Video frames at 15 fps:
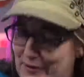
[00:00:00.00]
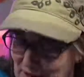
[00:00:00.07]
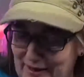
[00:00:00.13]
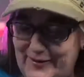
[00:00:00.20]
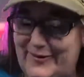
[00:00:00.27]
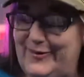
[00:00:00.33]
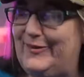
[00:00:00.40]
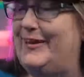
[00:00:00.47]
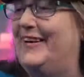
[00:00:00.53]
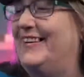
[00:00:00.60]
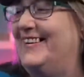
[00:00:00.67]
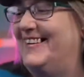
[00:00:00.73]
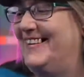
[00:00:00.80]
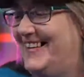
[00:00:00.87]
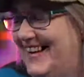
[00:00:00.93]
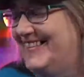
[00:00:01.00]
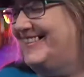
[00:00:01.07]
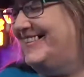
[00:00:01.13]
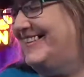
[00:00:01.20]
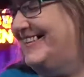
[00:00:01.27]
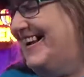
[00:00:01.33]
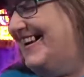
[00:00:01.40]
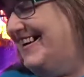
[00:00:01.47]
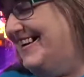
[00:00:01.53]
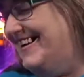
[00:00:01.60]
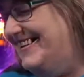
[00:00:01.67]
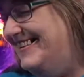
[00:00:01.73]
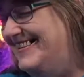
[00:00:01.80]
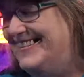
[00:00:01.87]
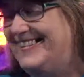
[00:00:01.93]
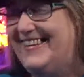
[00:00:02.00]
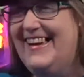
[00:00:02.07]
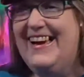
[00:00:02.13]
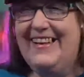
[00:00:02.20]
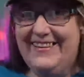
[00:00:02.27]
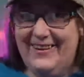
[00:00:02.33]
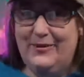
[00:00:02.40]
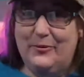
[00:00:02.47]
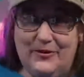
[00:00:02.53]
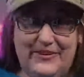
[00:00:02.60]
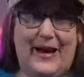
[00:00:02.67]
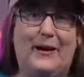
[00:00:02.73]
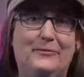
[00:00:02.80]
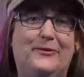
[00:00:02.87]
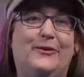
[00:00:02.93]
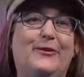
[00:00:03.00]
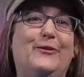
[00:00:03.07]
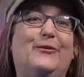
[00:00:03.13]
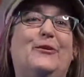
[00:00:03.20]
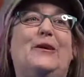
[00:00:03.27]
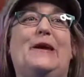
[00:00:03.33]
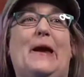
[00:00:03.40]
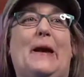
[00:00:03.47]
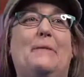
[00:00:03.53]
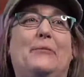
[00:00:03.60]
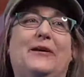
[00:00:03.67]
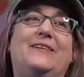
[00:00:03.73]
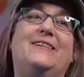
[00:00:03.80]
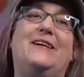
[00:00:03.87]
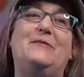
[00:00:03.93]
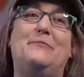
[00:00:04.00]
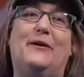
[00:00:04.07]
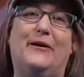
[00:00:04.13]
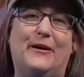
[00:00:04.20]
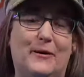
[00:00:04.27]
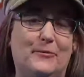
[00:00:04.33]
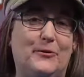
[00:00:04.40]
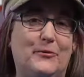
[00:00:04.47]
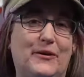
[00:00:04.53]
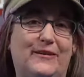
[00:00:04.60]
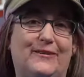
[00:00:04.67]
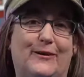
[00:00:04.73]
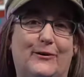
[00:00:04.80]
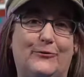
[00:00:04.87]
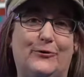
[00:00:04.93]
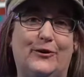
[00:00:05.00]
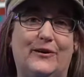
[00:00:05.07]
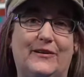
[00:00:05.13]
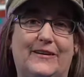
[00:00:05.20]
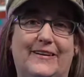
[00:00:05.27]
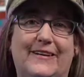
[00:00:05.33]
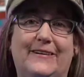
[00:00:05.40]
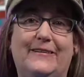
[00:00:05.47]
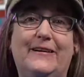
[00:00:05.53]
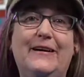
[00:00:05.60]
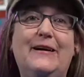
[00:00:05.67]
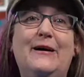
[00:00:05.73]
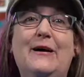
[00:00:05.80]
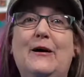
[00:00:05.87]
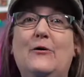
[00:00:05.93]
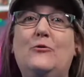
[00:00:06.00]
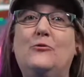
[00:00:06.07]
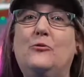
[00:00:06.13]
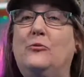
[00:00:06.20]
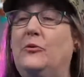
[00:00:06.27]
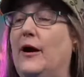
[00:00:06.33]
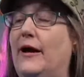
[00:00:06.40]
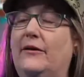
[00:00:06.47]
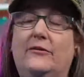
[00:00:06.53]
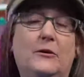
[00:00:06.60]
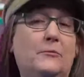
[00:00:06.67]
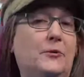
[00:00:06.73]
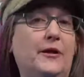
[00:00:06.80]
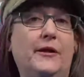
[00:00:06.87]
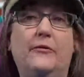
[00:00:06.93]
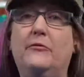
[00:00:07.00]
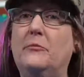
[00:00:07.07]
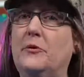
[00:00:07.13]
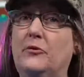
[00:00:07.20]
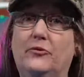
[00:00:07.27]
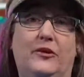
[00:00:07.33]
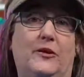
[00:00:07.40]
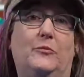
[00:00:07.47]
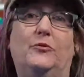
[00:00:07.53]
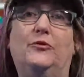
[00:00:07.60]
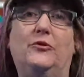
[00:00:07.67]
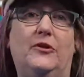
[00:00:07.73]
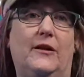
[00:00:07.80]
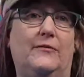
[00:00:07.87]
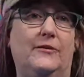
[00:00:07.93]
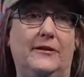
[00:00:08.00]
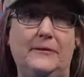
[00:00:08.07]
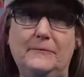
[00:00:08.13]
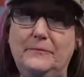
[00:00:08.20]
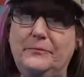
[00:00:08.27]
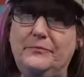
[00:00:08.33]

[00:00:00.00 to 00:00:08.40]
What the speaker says: Yes. Yes, it has. This was absolutely a big nightmare a couple of weeks ago for a client who has a completely remote team, which is lovely.